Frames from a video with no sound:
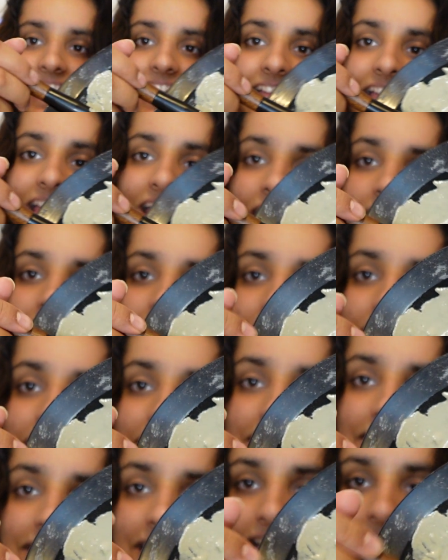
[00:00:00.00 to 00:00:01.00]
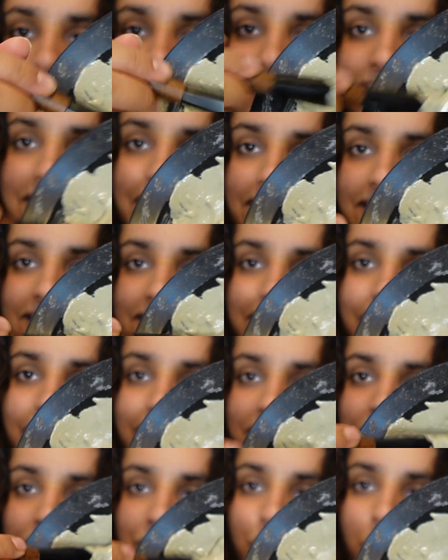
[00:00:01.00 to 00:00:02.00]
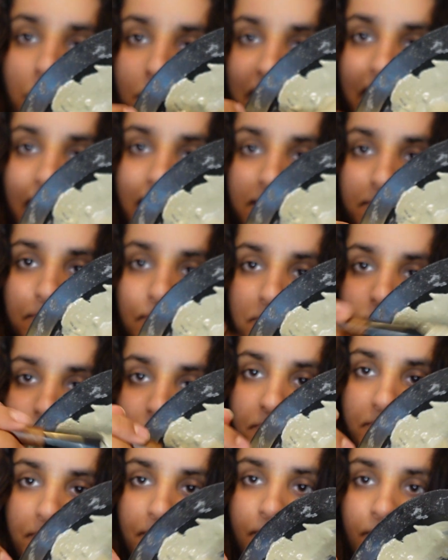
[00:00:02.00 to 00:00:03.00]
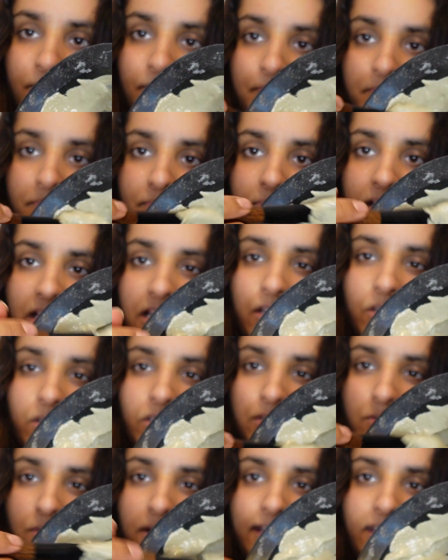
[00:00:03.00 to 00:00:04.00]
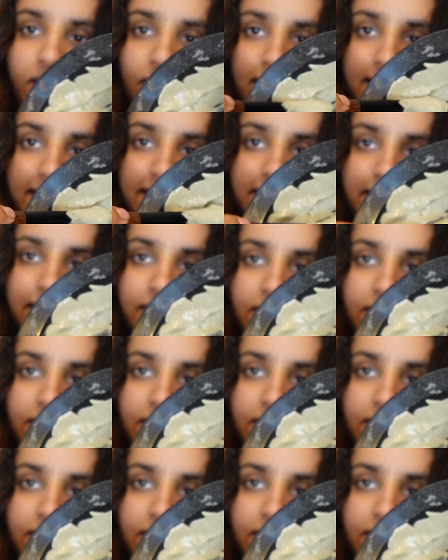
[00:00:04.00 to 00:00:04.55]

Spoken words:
and it stinks so bad, but it looks quite nice.